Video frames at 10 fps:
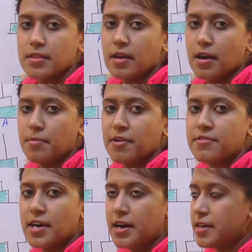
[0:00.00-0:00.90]

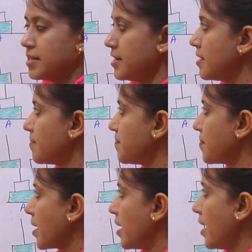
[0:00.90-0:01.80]
above the other,
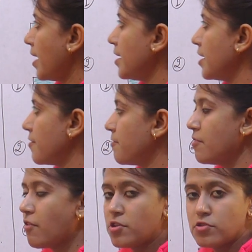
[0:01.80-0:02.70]
and if
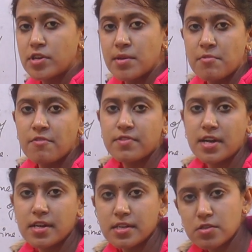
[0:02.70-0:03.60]
we want to remove
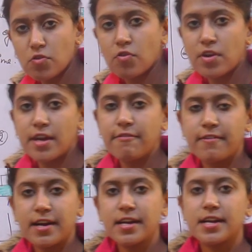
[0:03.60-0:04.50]
the disk, only
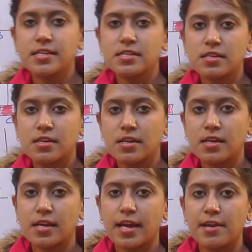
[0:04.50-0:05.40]
one disk
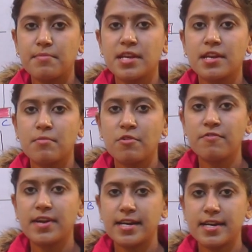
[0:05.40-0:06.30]
can be
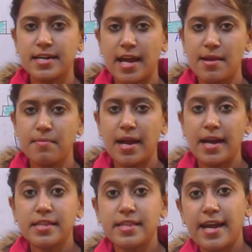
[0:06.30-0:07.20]
removed at a time,
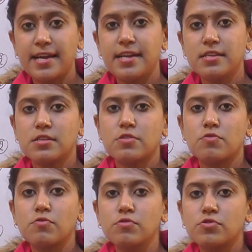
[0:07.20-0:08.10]
and that disk
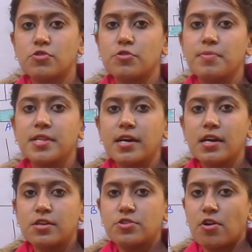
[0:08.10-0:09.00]
too should be
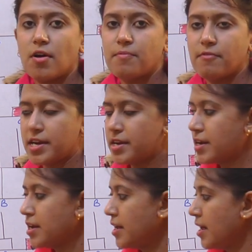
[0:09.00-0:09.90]
the top one,
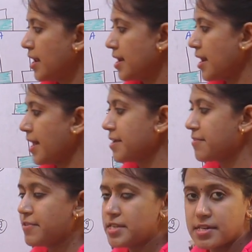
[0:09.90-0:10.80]
like
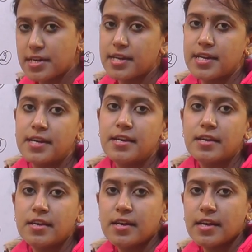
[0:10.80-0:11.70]
we studied
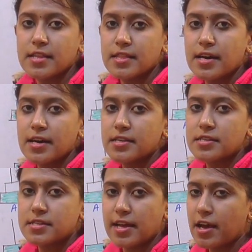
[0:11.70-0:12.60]
in the
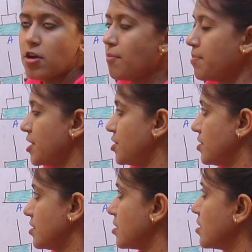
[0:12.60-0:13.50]
stack
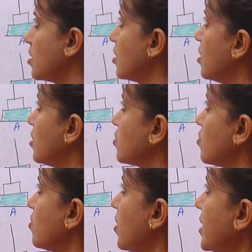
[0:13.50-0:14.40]
operations.
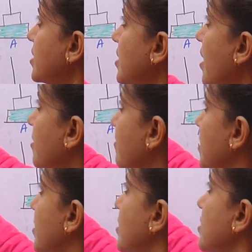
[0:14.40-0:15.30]
So let's start
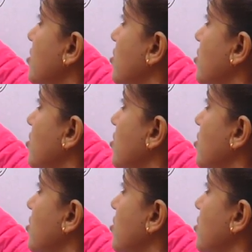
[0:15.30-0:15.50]
with this